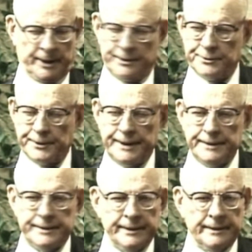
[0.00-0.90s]
Now, this will
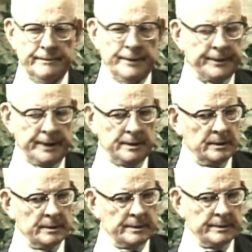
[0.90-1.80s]
take time. It'll take
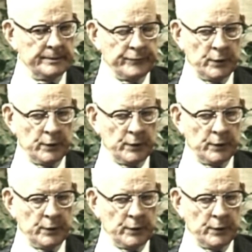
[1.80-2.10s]
years.